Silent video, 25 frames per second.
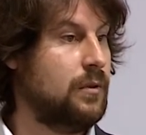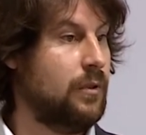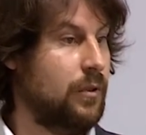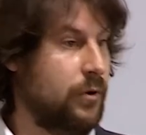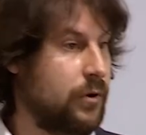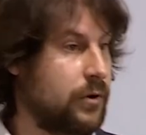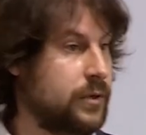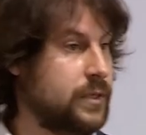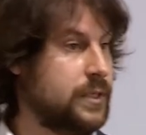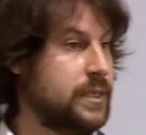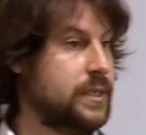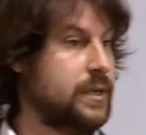
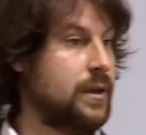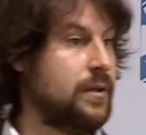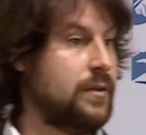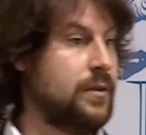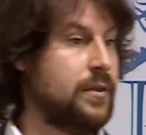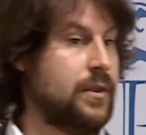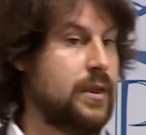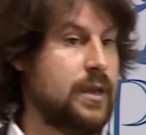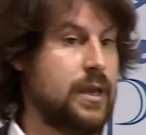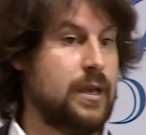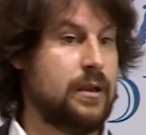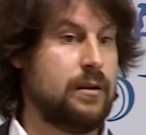learn
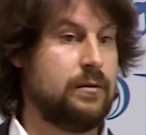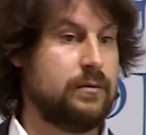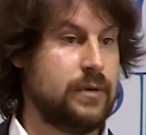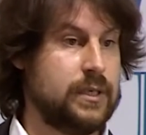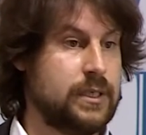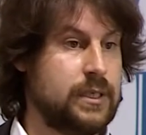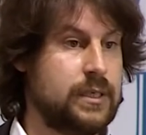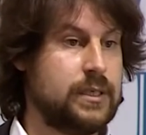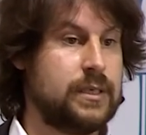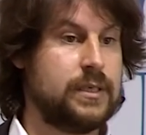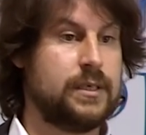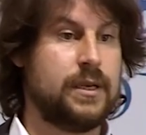something,
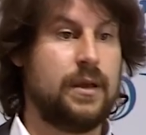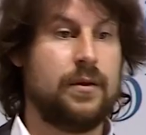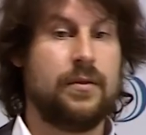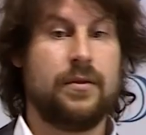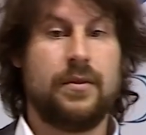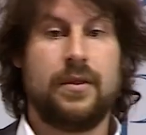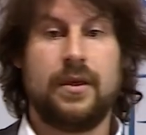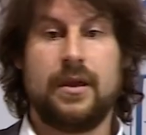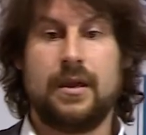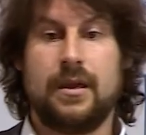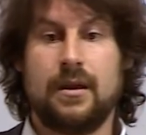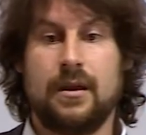risk
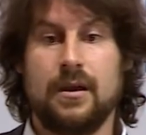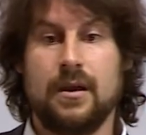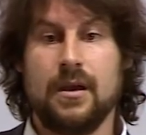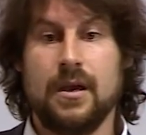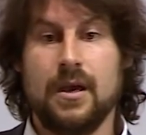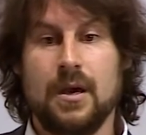something.